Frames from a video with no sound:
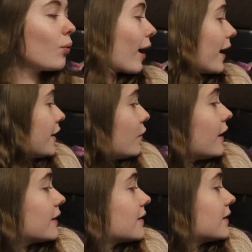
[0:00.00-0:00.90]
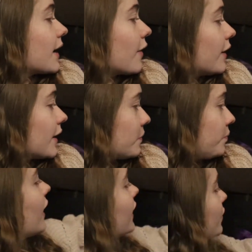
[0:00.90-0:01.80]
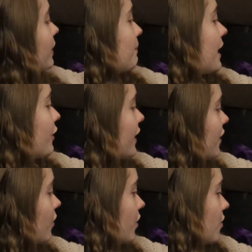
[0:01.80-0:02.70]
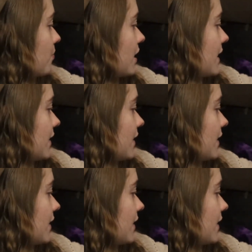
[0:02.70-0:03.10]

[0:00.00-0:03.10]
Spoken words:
why are you like staring? Are you admiring your human?